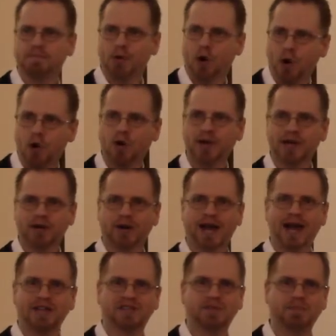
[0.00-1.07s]
Paul here
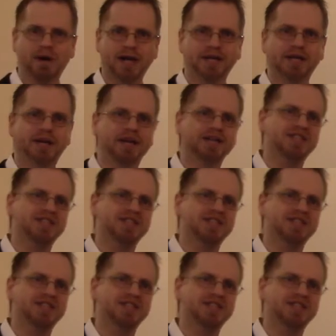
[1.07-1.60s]
has in mind a,